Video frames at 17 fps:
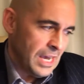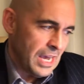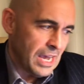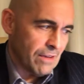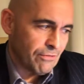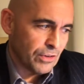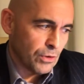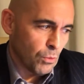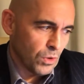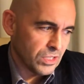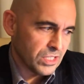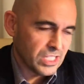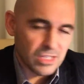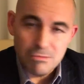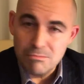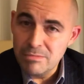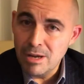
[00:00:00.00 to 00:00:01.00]
If you want
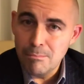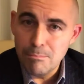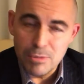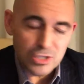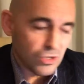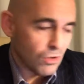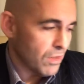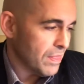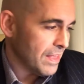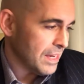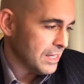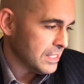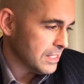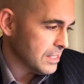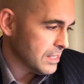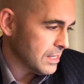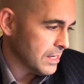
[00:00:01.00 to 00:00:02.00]
some numbers on
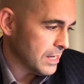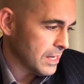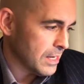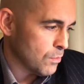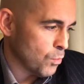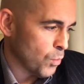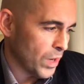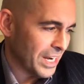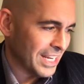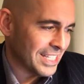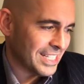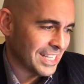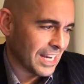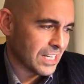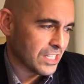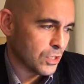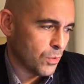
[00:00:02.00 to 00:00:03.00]
this, the 1 to
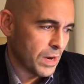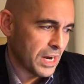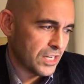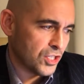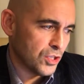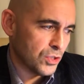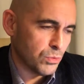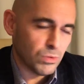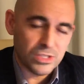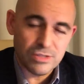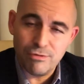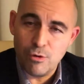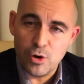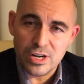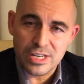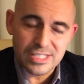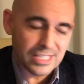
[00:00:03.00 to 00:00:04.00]
6 questions was
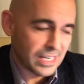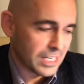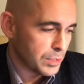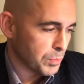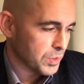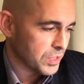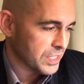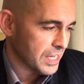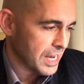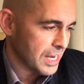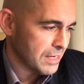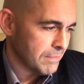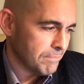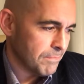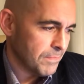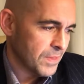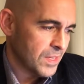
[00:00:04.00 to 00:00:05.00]
46%,
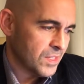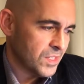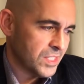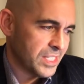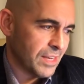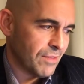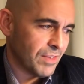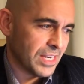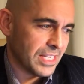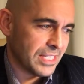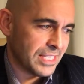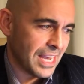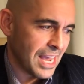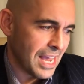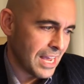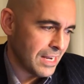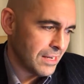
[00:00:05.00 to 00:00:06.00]
7 to
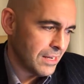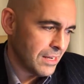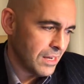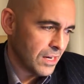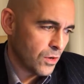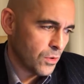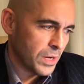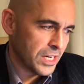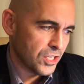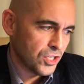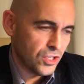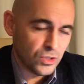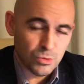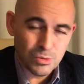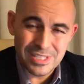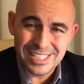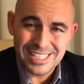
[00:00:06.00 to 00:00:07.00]
10
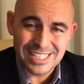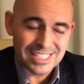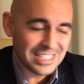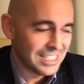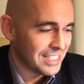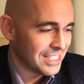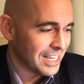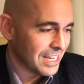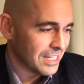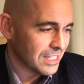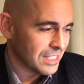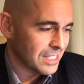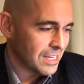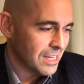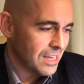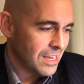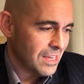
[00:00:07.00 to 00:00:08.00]
questions was 66%,
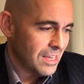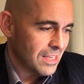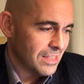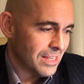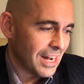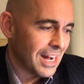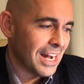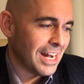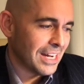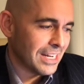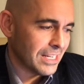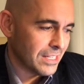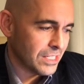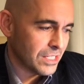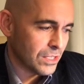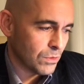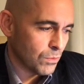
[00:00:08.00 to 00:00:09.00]
the
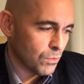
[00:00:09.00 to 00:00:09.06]
highest